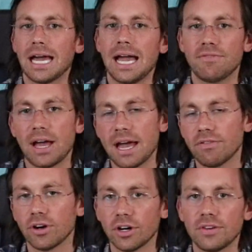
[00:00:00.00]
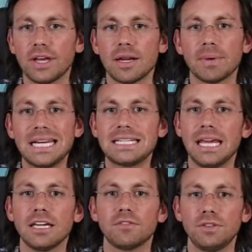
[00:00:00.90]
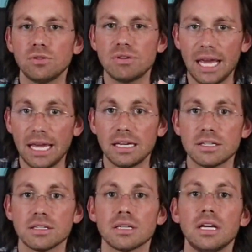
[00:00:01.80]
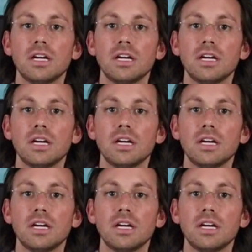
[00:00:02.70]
I have heard that it might take a few days